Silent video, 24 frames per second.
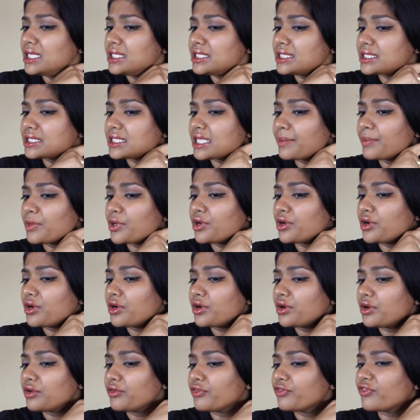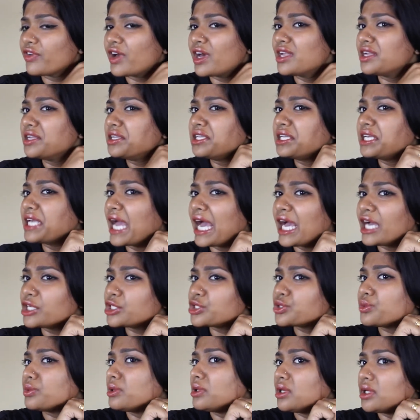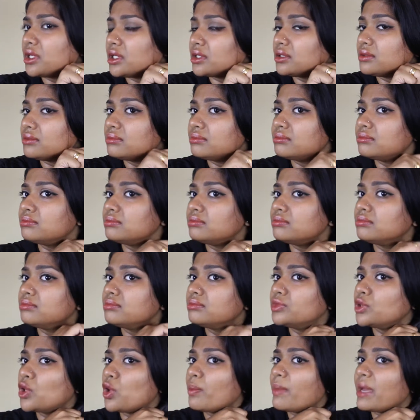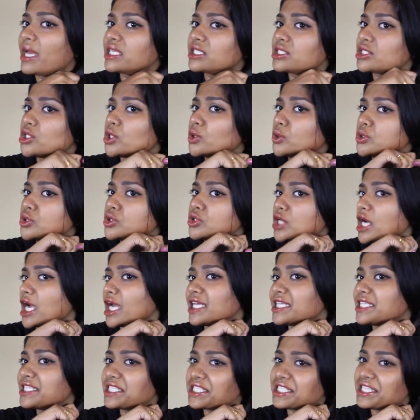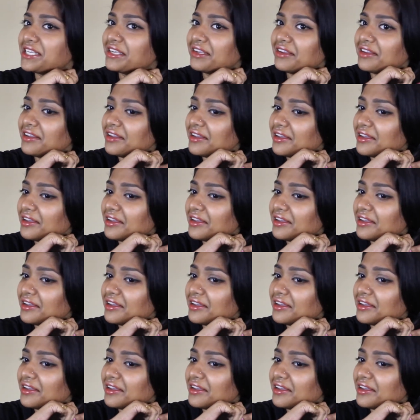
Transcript: summer, fun, casual, no mess, no stress.